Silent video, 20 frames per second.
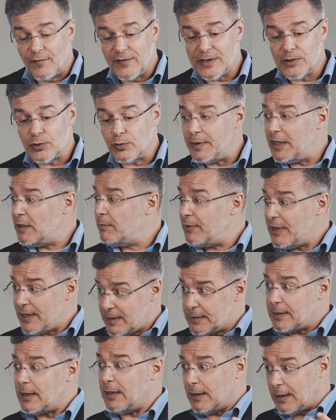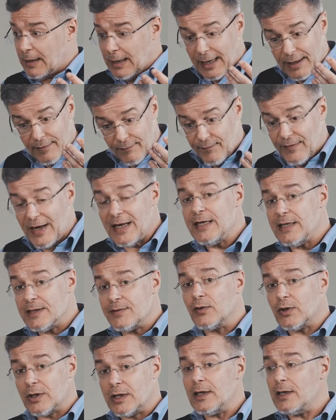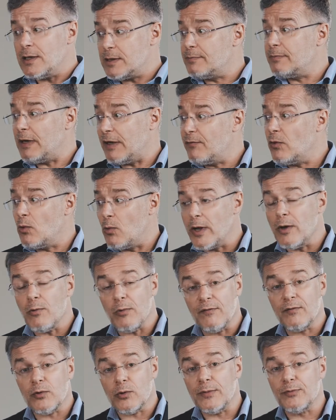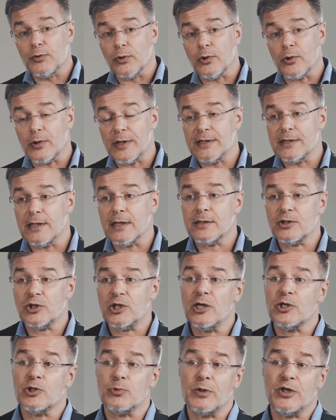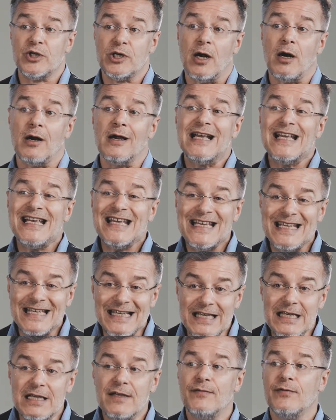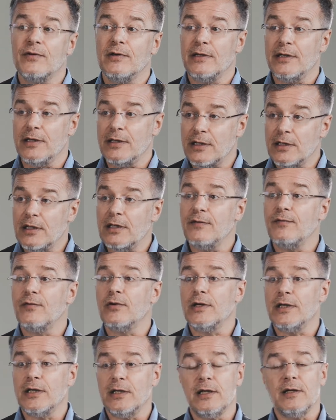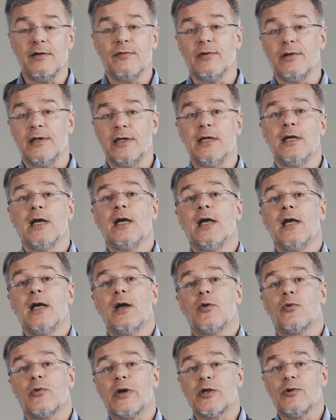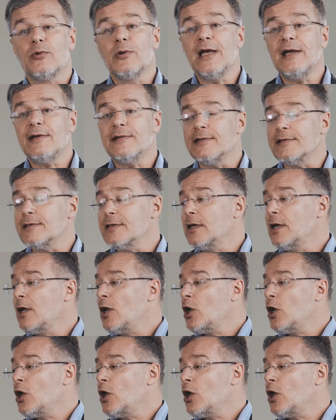of this to be in place. And that is the case, by the way, with cryptocurrency exchange, which are heavily regulated.